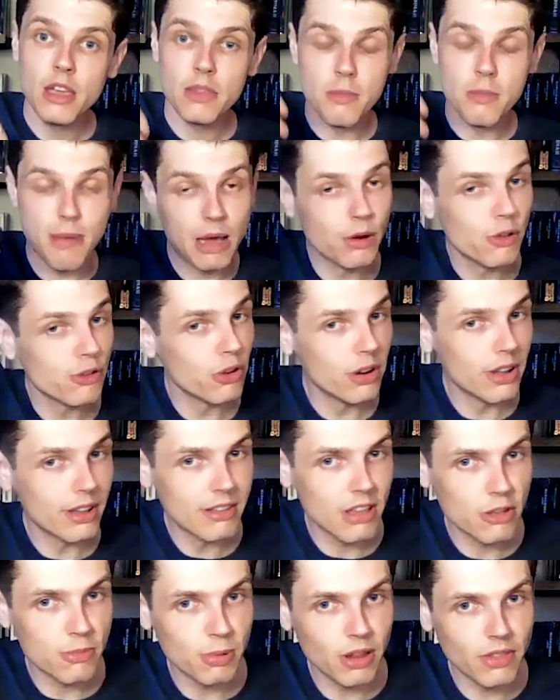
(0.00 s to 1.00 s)
The mound is only
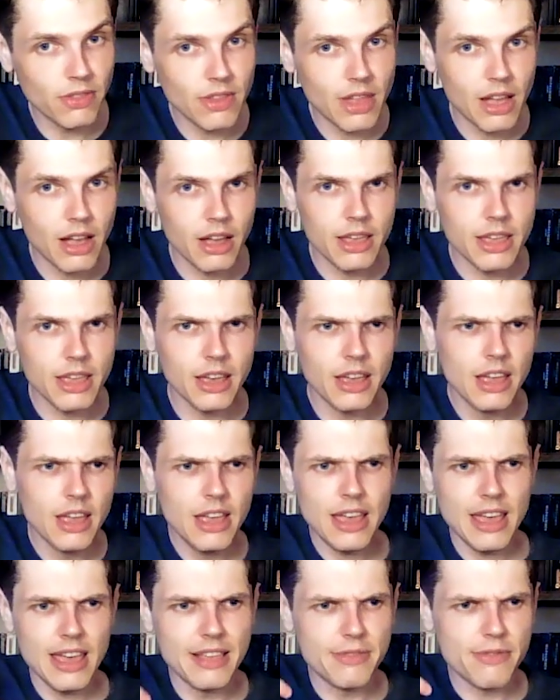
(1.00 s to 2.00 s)
accessible at night.
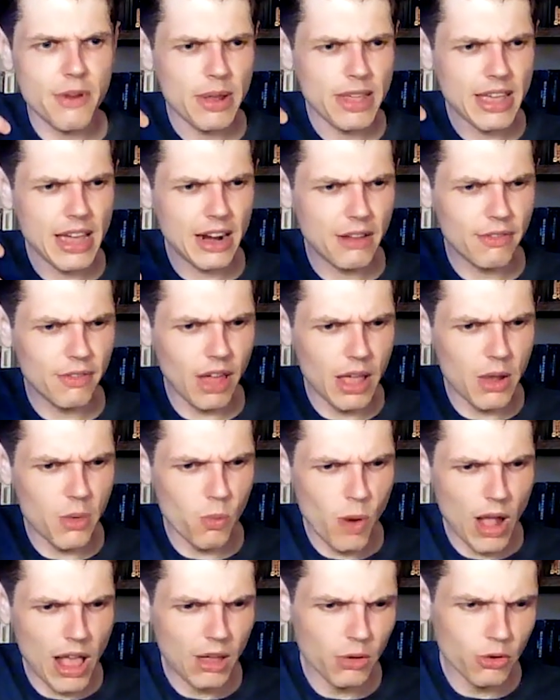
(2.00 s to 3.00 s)
It's very kind of
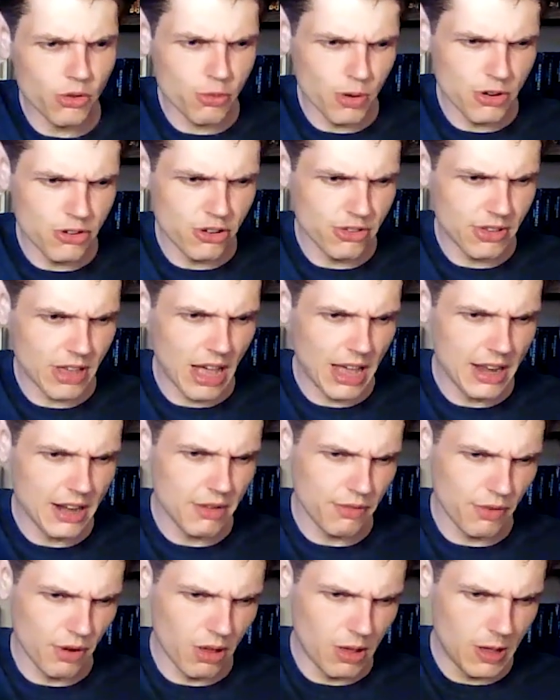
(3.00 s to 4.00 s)
like Welsh, which is kind
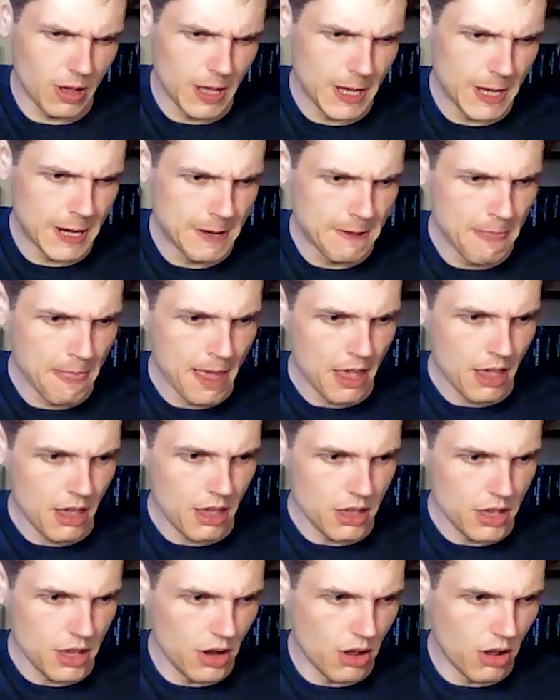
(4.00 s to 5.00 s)
of like,
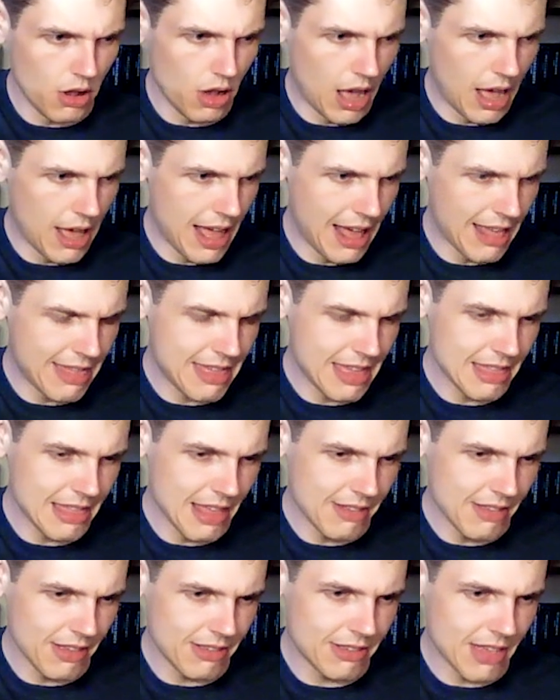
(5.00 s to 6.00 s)
I think
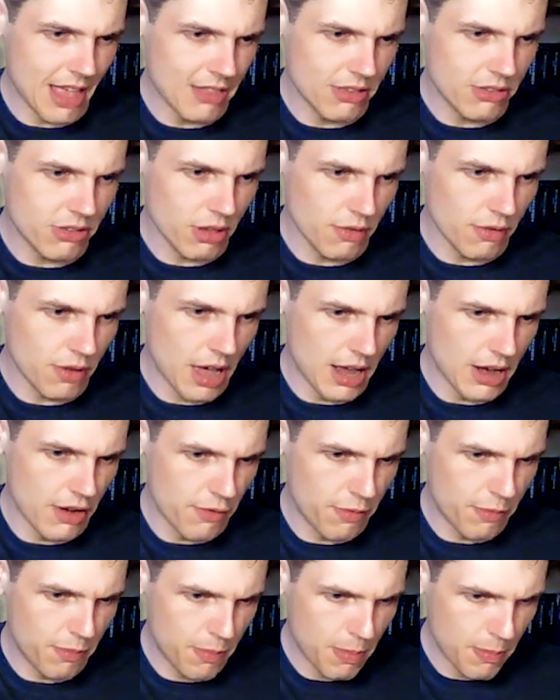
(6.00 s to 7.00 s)
there's a sense of kind
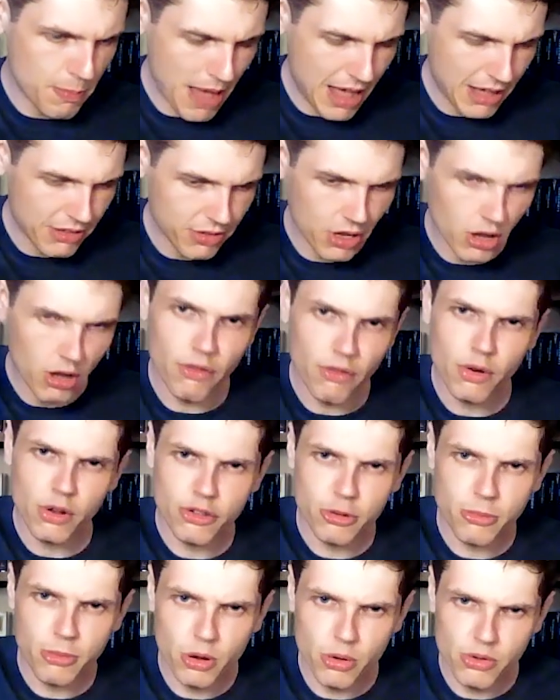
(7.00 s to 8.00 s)
of passing over as
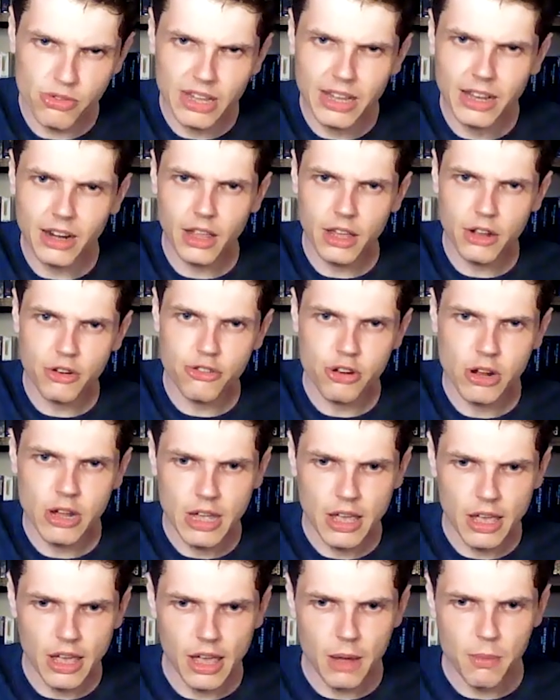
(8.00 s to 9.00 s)
someone who's English.
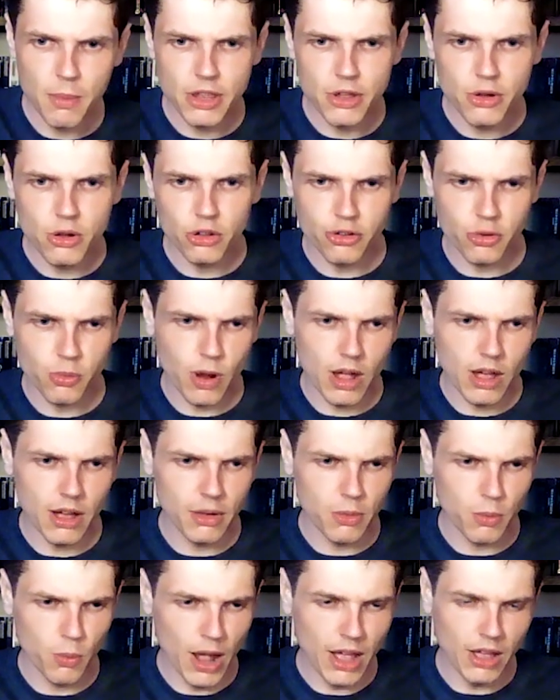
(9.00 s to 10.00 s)
When you go to
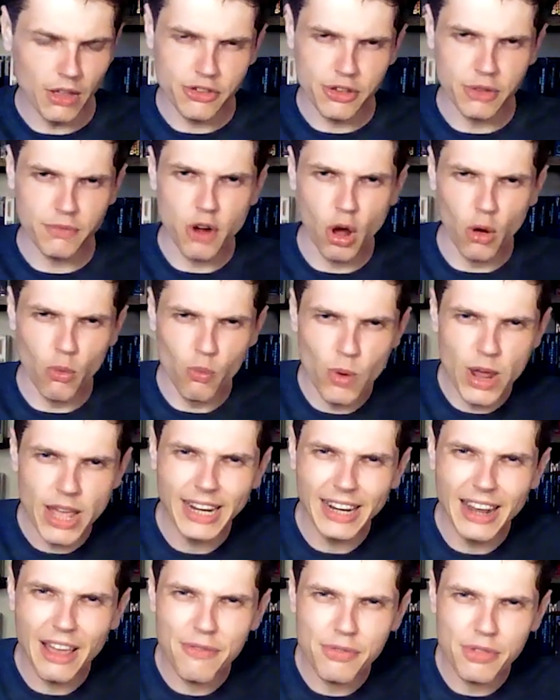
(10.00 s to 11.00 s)
Wales, you've not
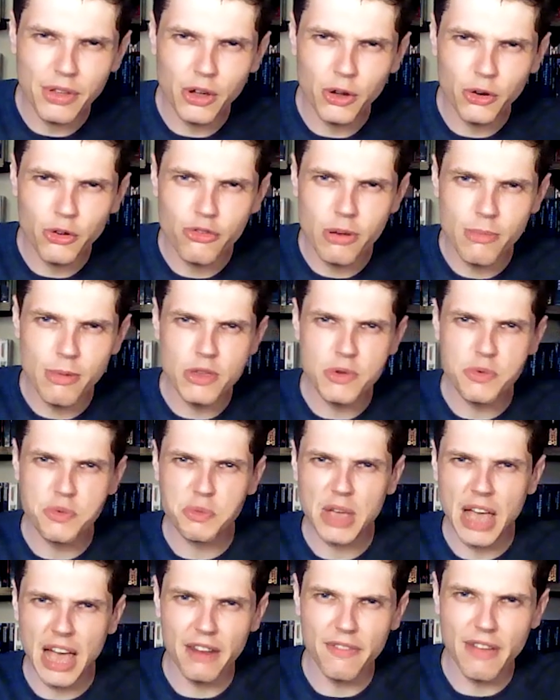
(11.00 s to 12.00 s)
really left the country, but you
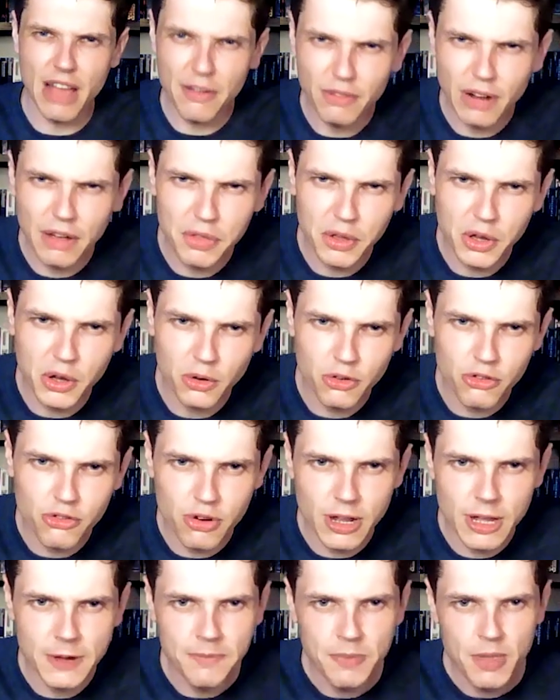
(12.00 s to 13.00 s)
kind of have left the
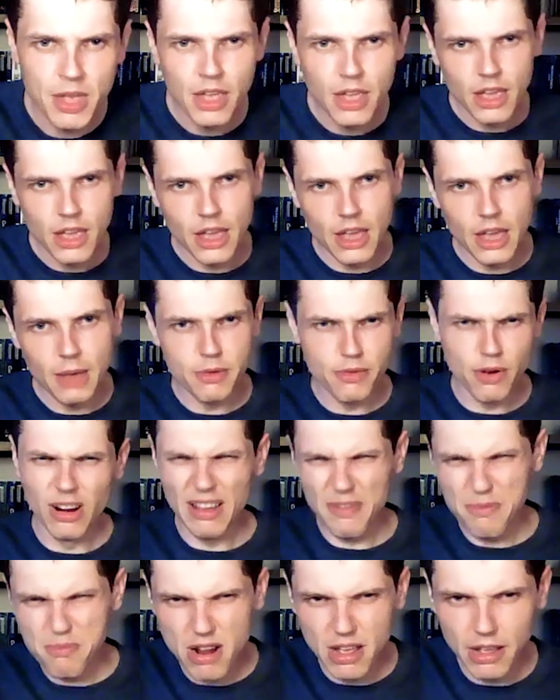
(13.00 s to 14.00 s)
country. You've not
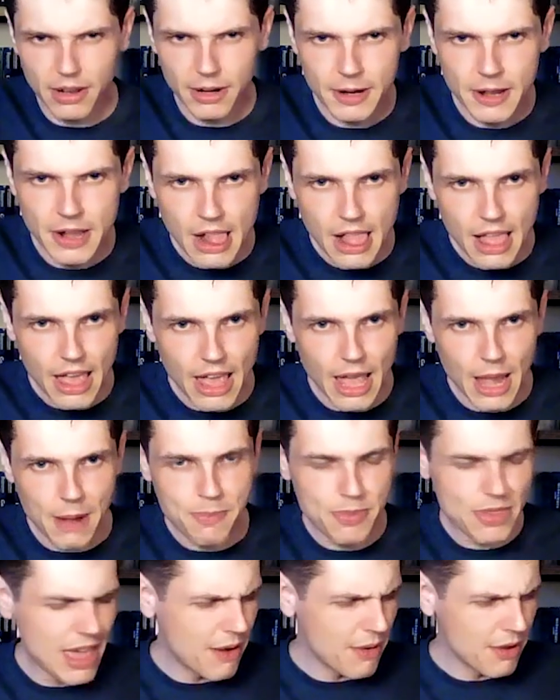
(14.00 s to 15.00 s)
left Britain.
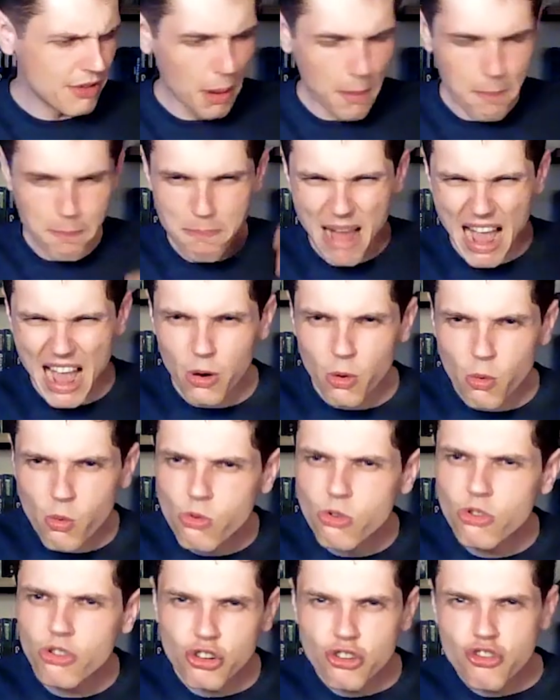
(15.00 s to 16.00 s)
There is
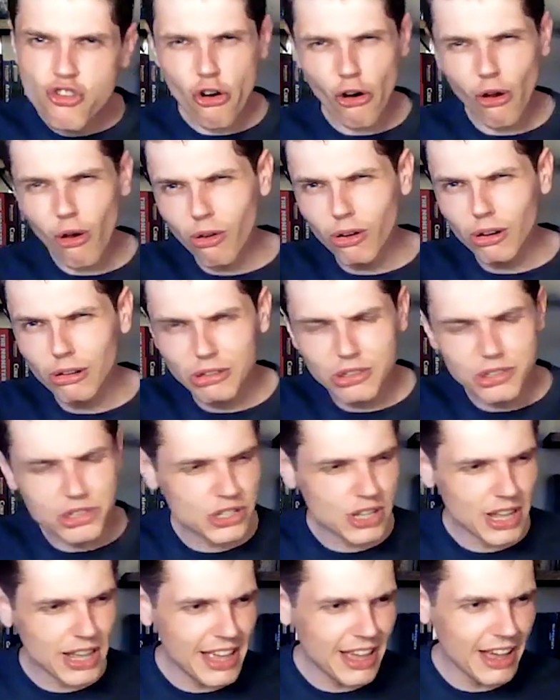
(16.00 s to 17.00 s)
mound
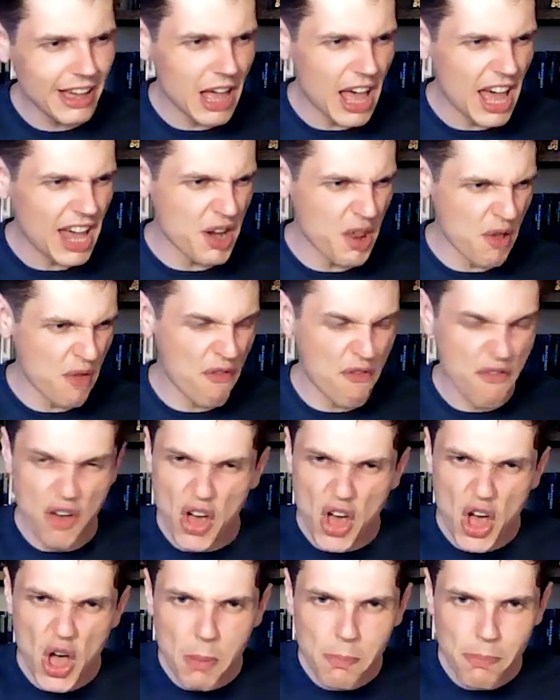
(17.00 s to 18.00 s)
trolls here and
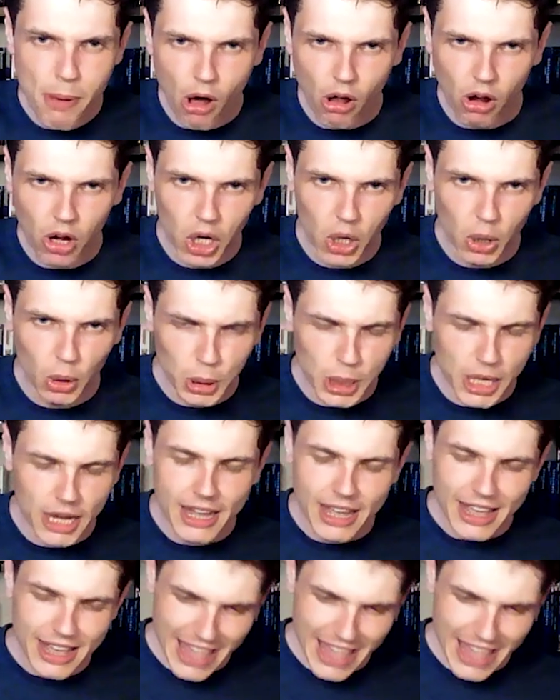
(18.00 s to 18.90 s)
furbolg.